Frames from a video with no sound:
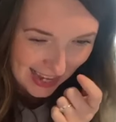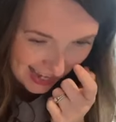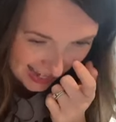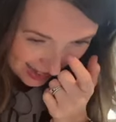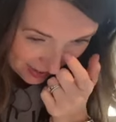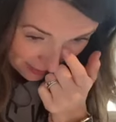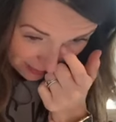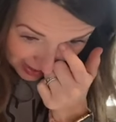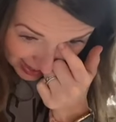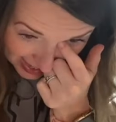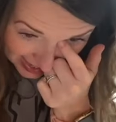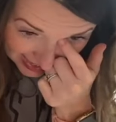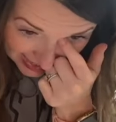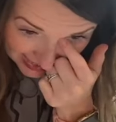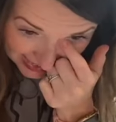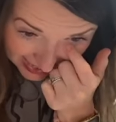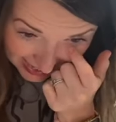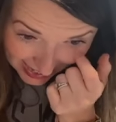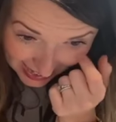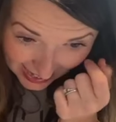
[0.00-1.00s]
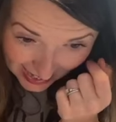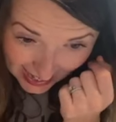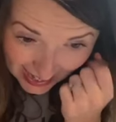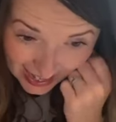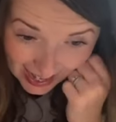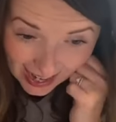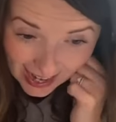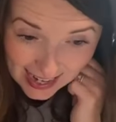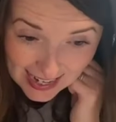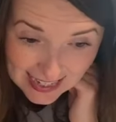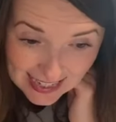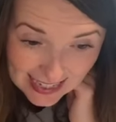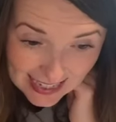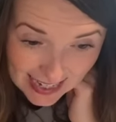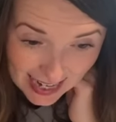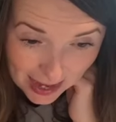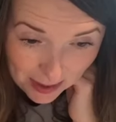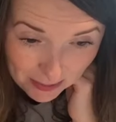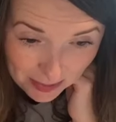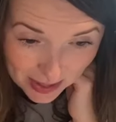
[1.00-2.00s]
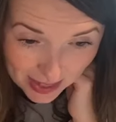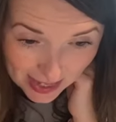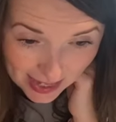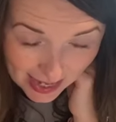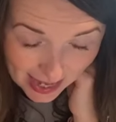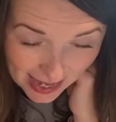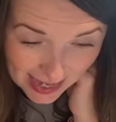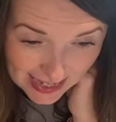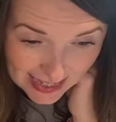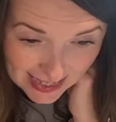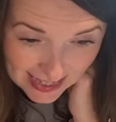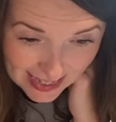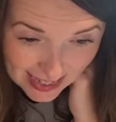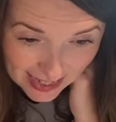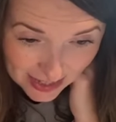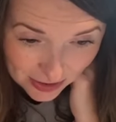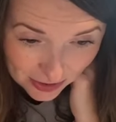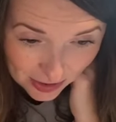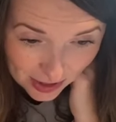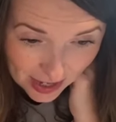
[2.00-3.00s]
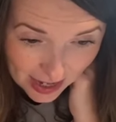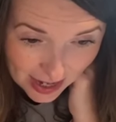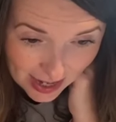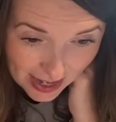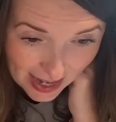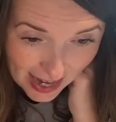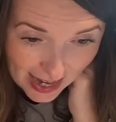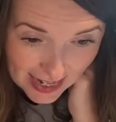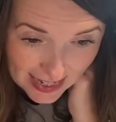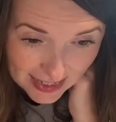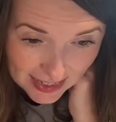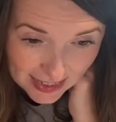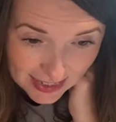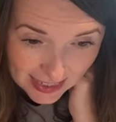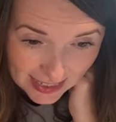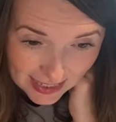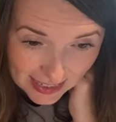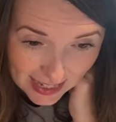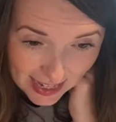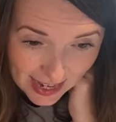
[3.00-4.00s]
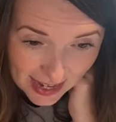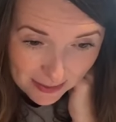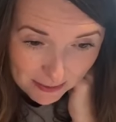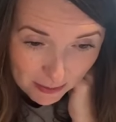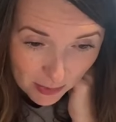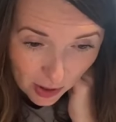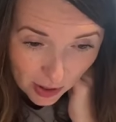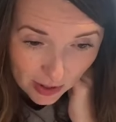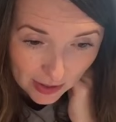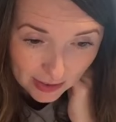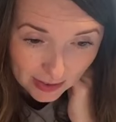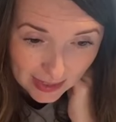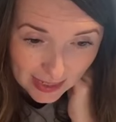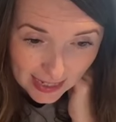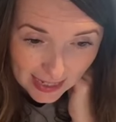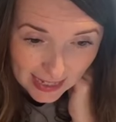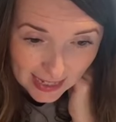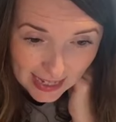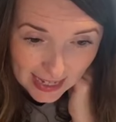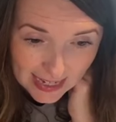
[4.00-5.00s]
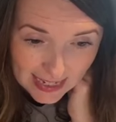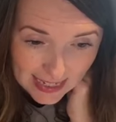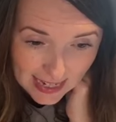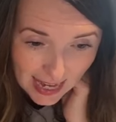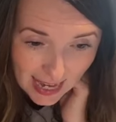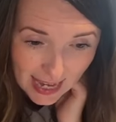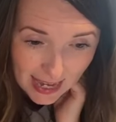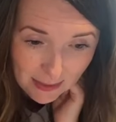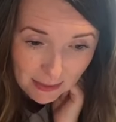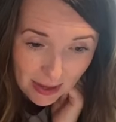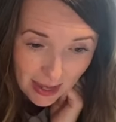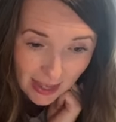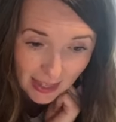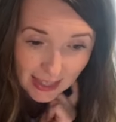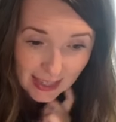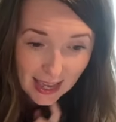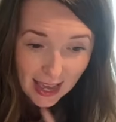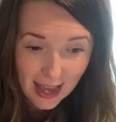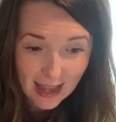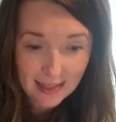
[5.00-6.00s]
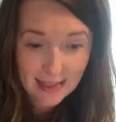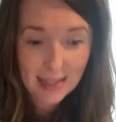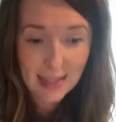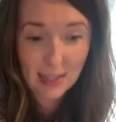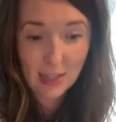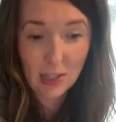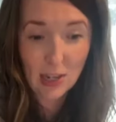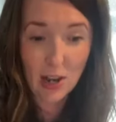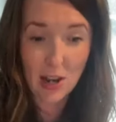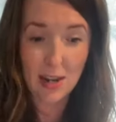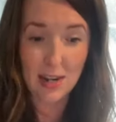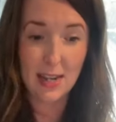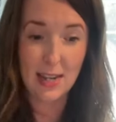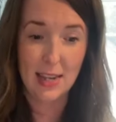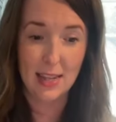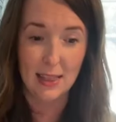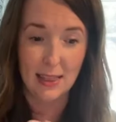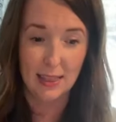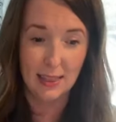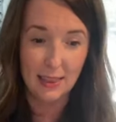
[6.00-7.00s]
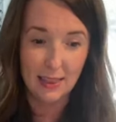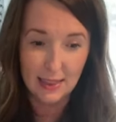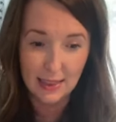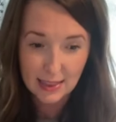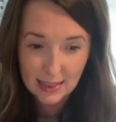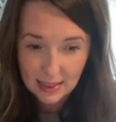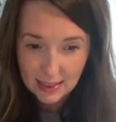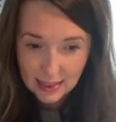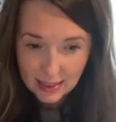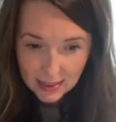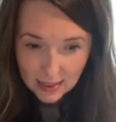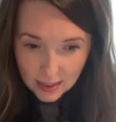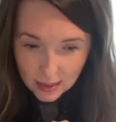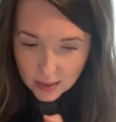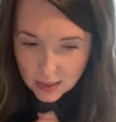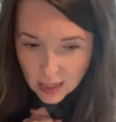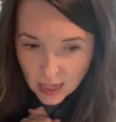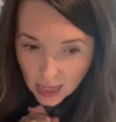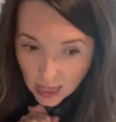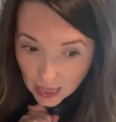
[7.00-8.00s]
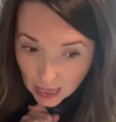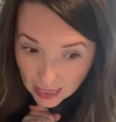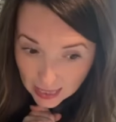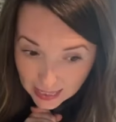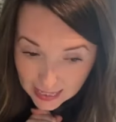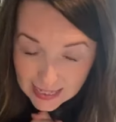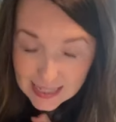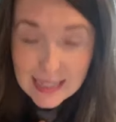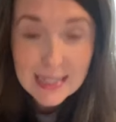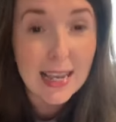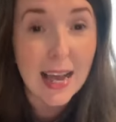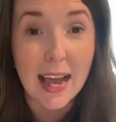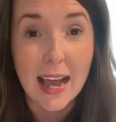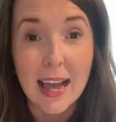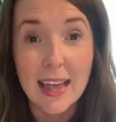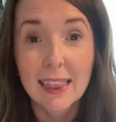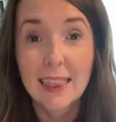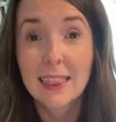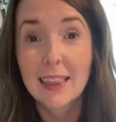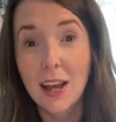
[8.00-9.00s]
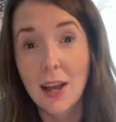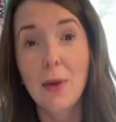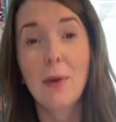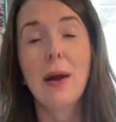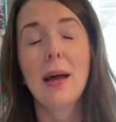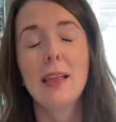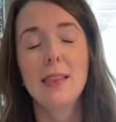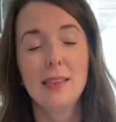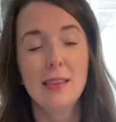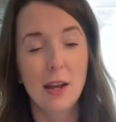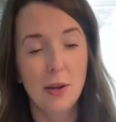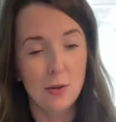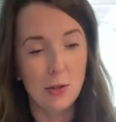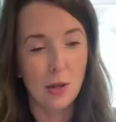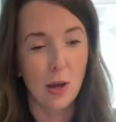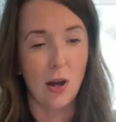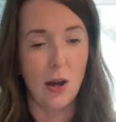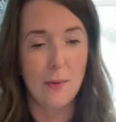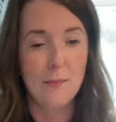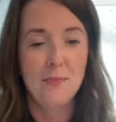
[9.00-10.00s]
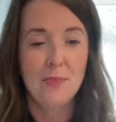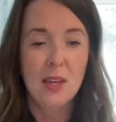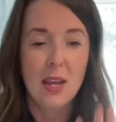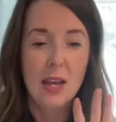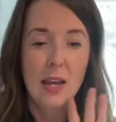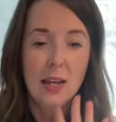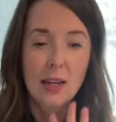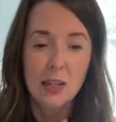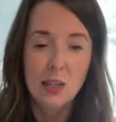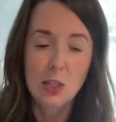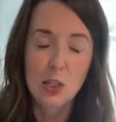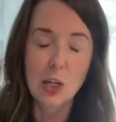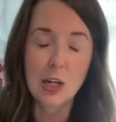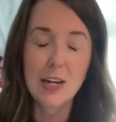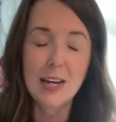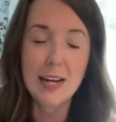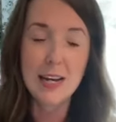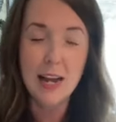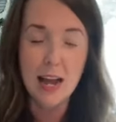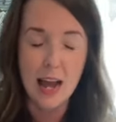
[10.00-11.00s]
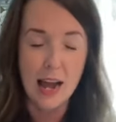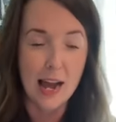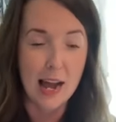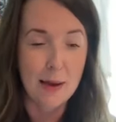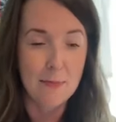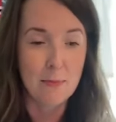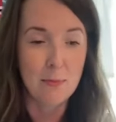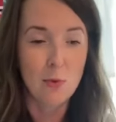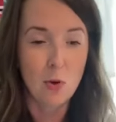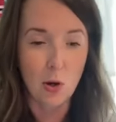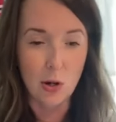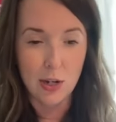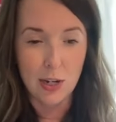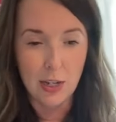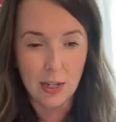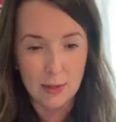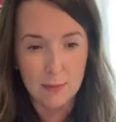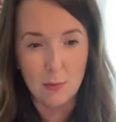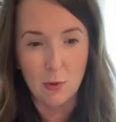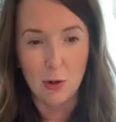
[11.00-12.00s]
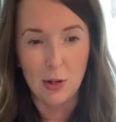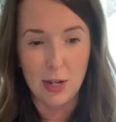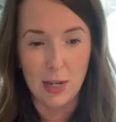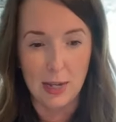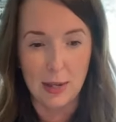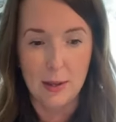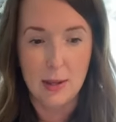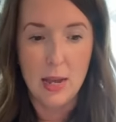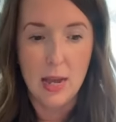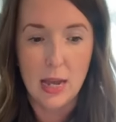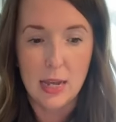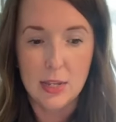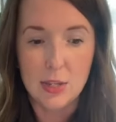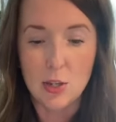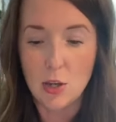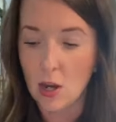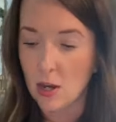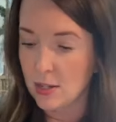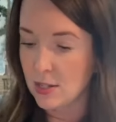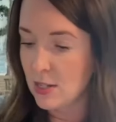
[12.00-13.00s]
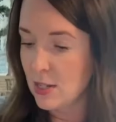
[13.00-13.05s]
Hey, Amanda. Hi, Debbie. Hey, Sandra. Hey, Danita and Mara Lee and Tammy and Kathy and Connie and Lisa. Hello, y'all. Good morning. Good morning, y'all.